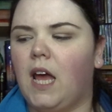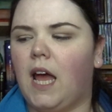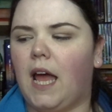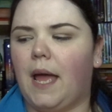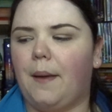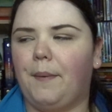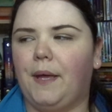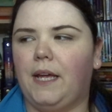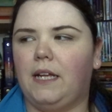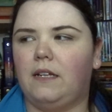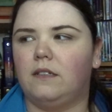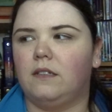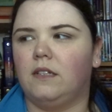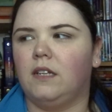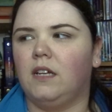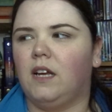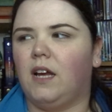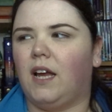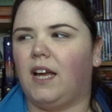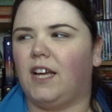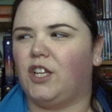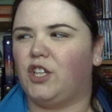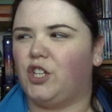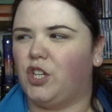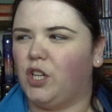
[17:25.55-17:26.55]
I mean,
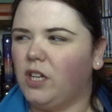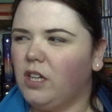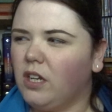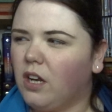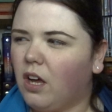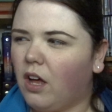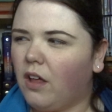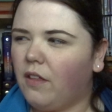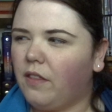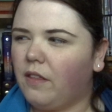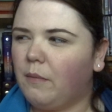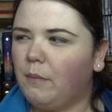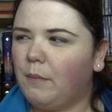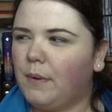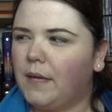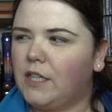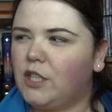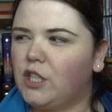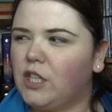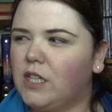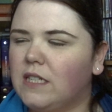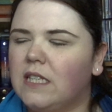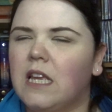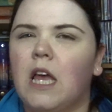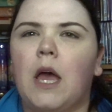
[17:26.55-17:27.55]
I shouldn't call them
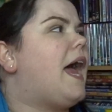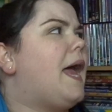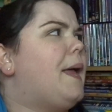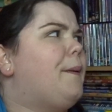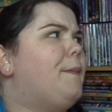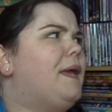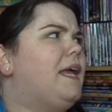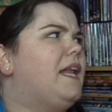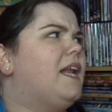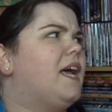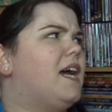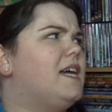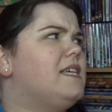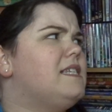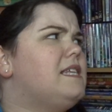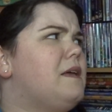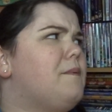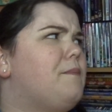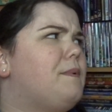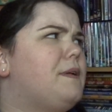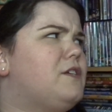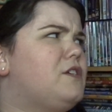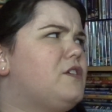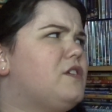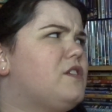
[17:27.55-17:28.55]
bitches. I mean, I say
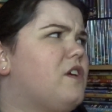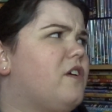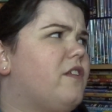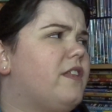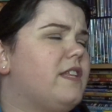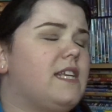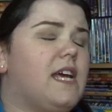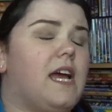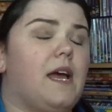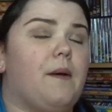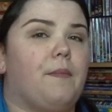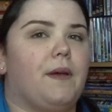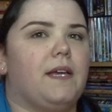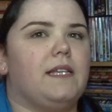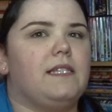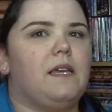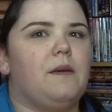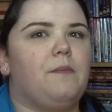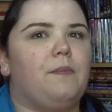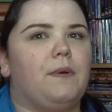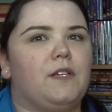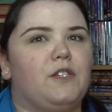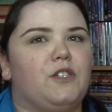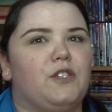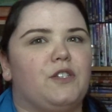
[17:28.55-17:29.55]
bitches all the time. I
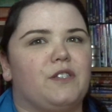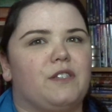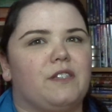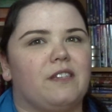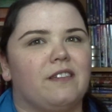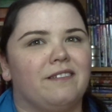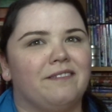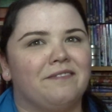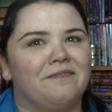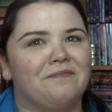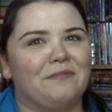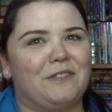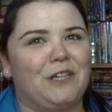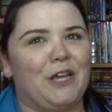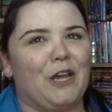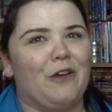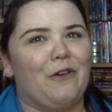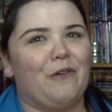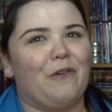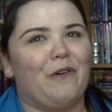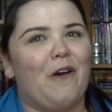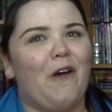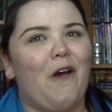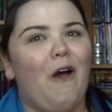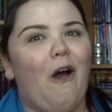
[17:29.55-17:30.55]
say bitches
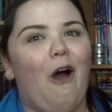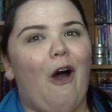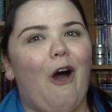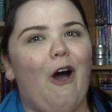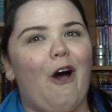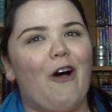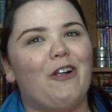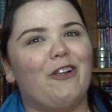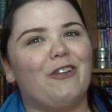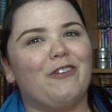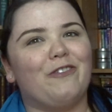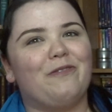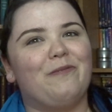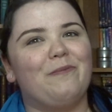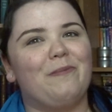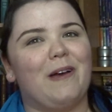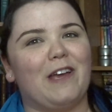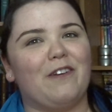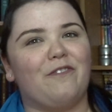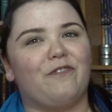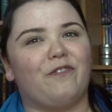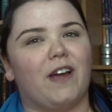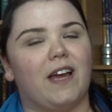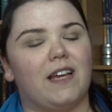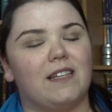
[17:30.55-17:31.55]
to all of
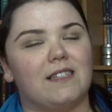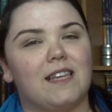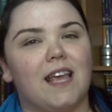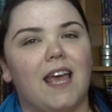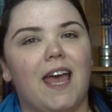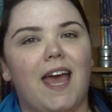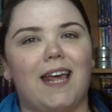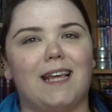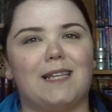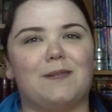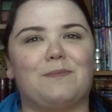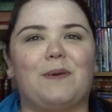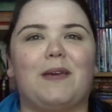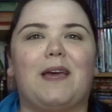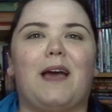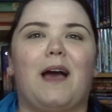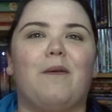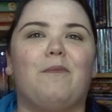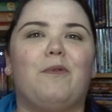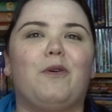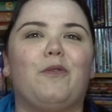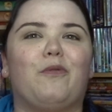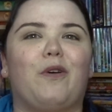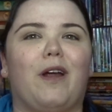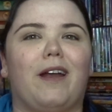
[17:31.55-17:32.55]
my friends. It's
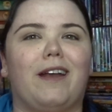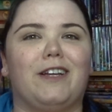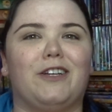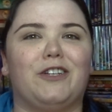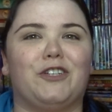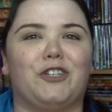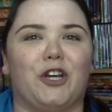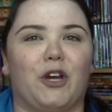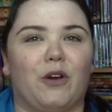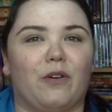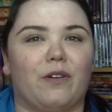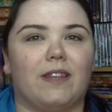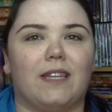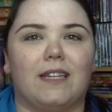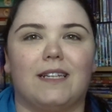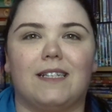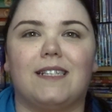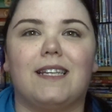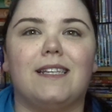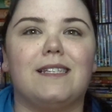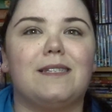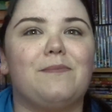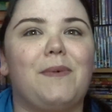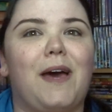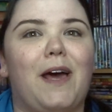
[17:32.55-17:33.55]
become a running joke that it
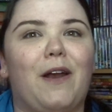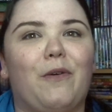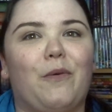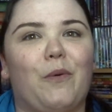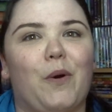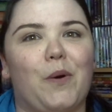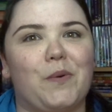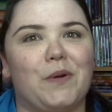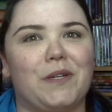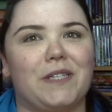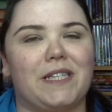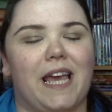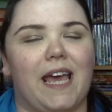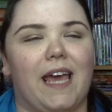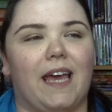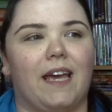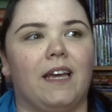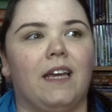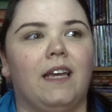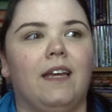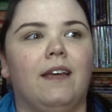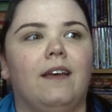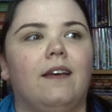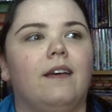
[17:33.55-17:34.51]
doesn't matter what we're saying,